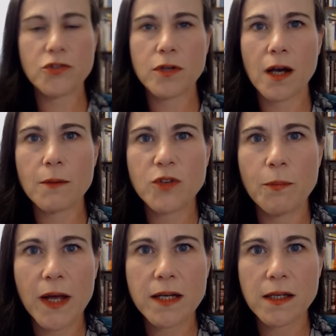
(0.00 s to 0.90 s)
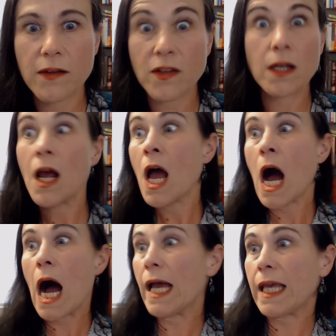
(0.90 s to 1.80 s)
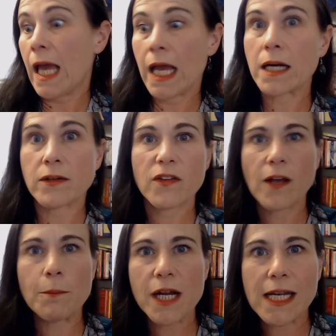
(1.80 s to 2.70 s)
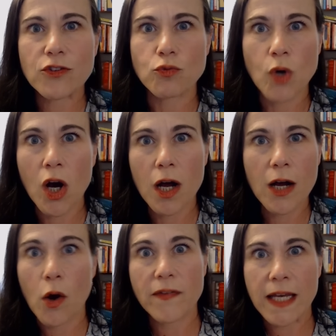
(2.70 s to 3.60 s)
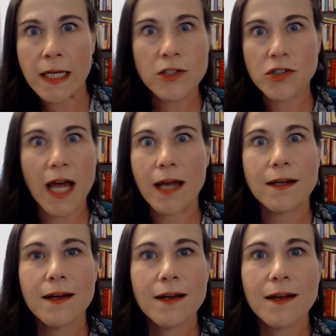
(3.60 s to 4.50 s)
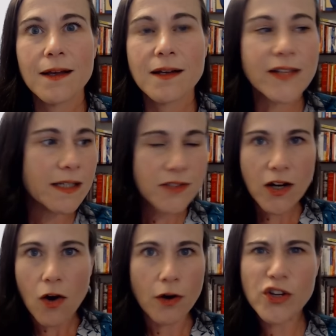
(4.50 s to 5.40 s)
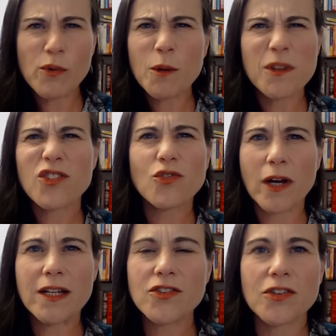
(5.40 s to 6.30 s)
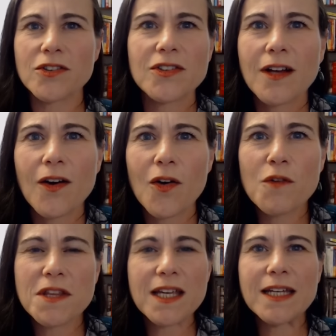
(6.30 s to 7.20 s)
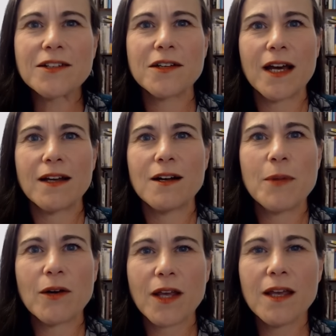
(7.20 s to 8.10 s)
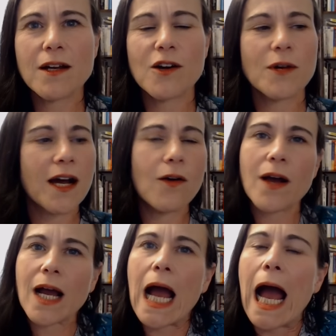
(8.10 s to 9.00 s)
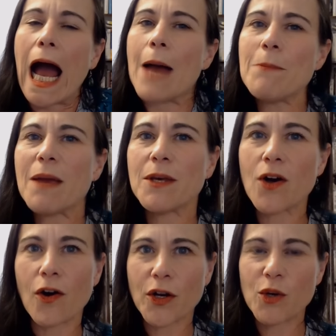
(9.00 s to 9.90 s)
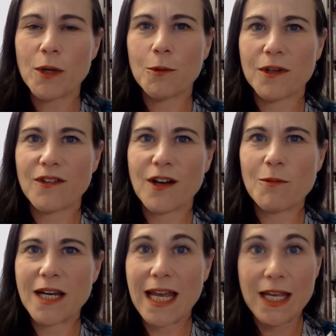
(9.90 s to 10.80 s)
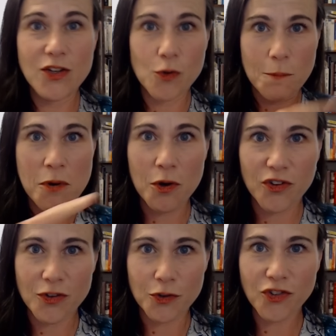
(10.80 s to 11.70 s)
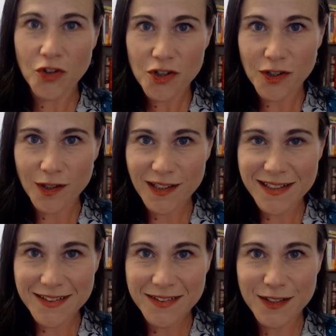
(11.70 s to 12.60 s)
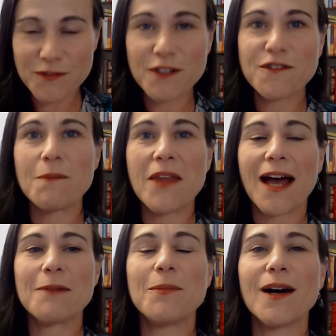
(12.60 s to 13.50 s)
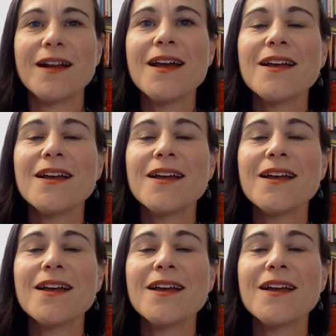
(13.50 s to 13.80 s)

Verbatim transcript: you to come to bed? And he said, I can't, somebody is wrong on the internet. Like, like arguing with strangers over the internet about keto. Now, maybe arguing with someone in your personal circle is different from that, but